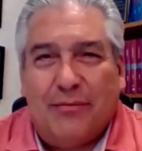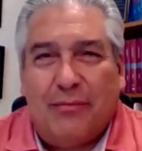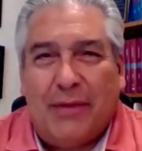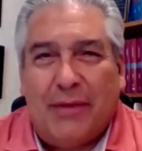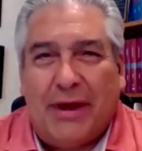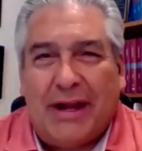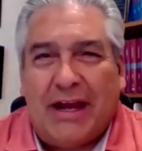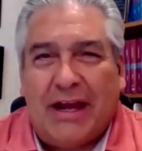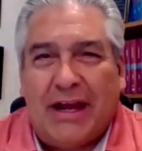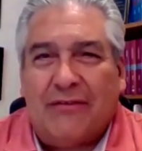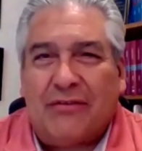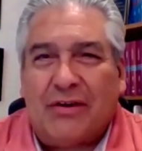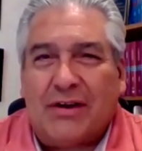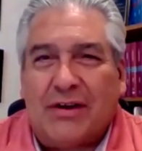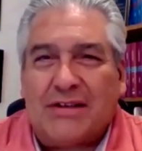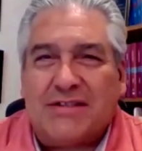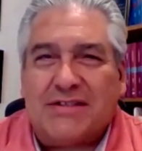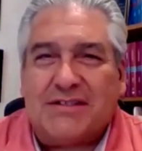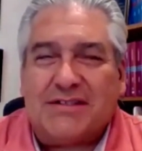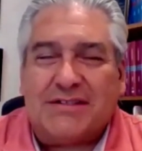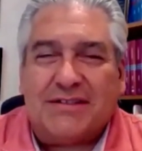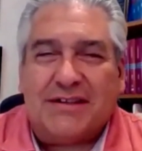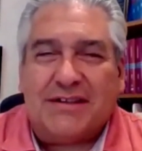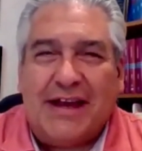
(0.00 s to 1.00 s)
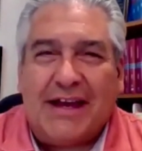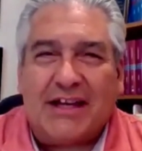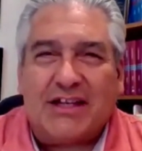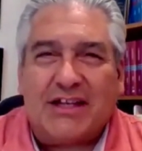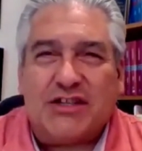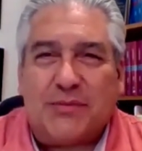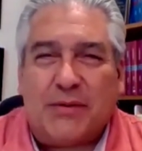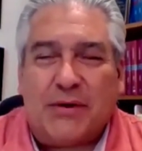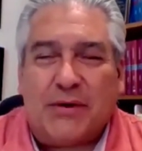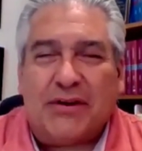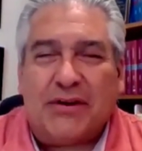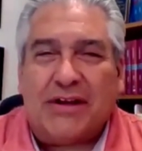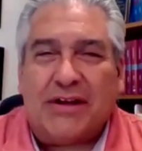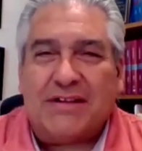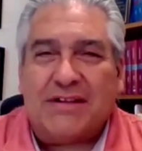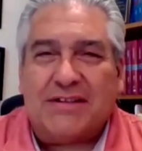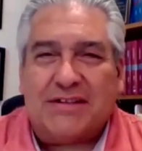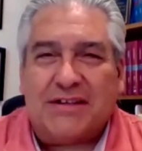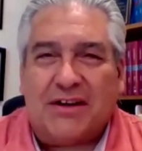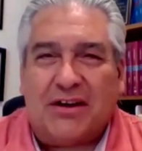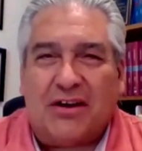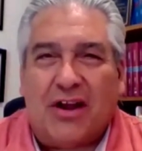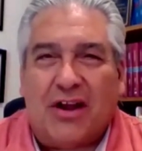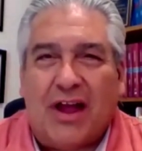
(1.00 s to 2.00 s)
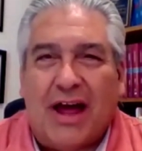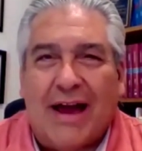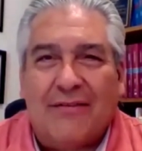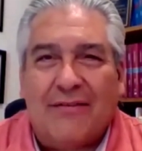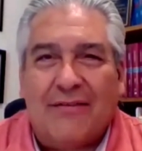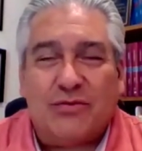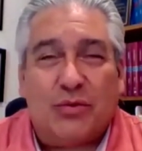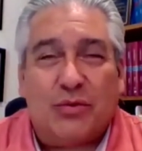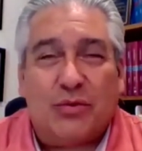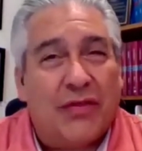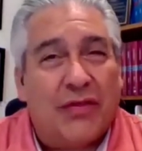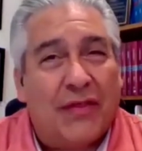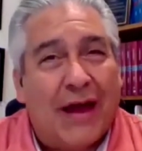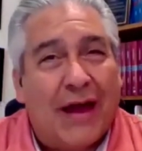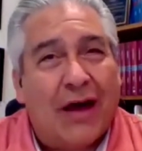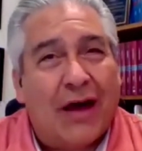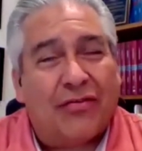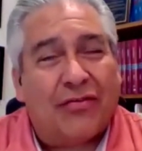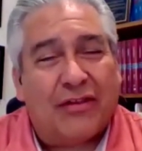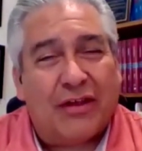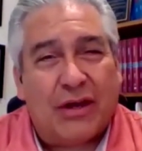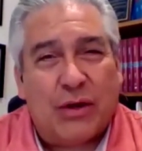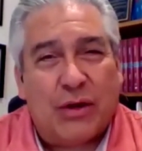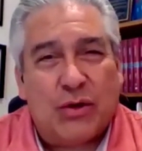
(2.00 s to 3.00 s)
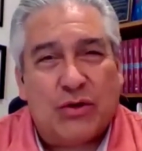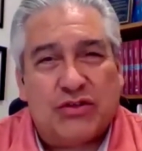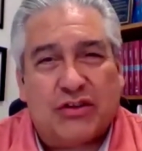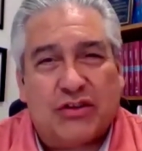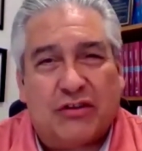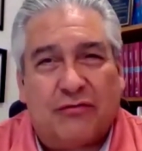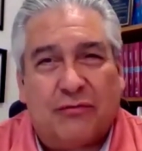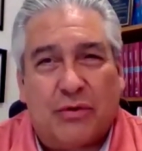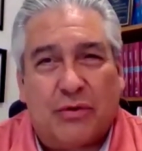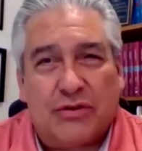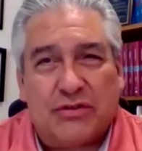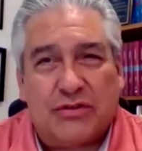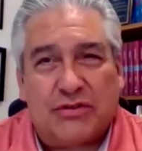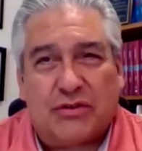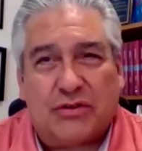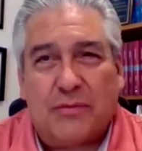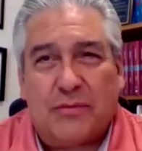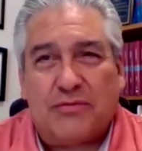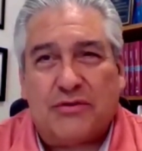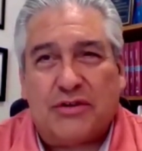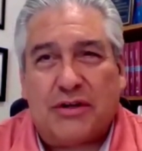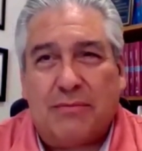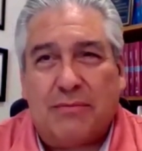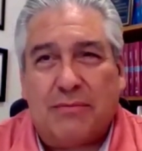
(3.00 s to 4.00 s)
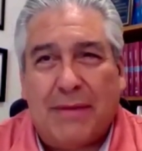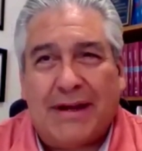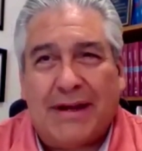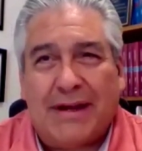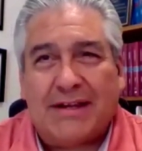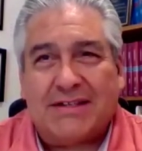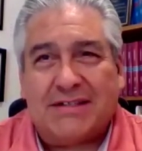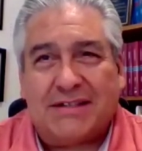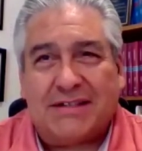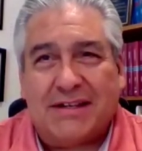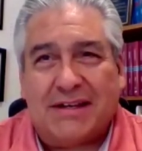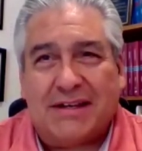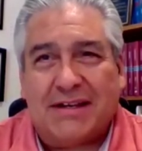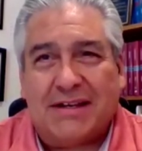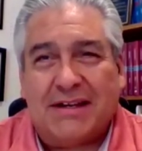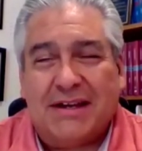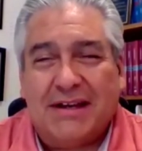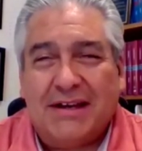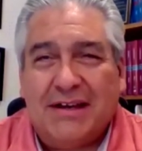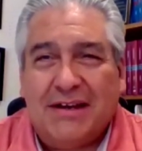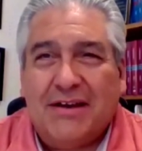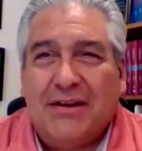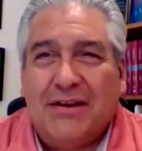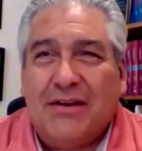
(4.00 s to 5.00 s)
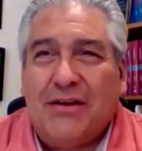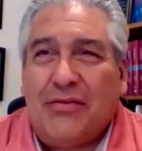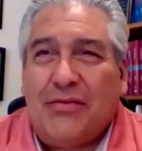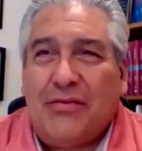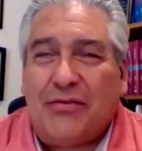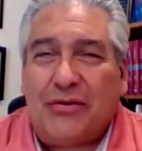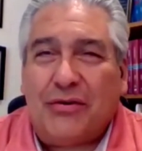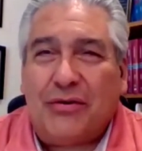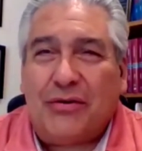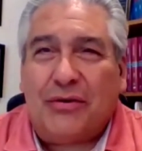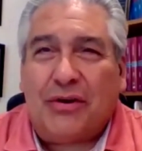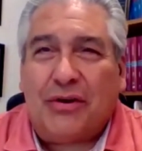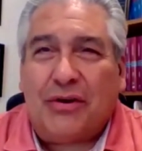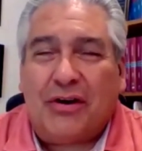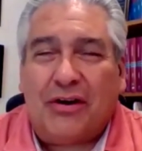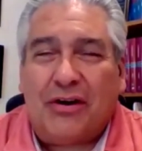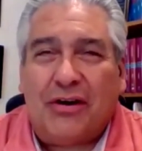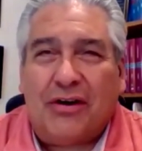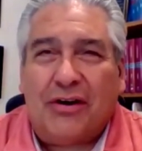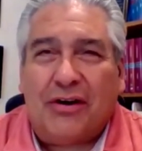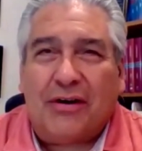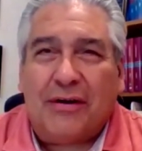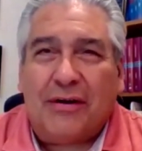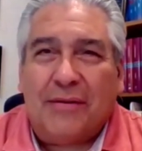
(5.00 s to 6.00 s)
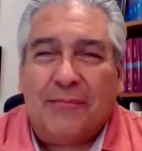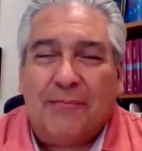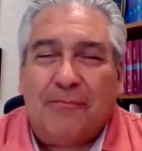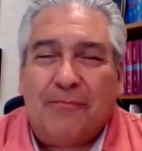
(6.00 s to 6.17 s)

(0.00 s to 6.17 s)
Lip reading: many of us experience in our lives without the use of prescription medicine through her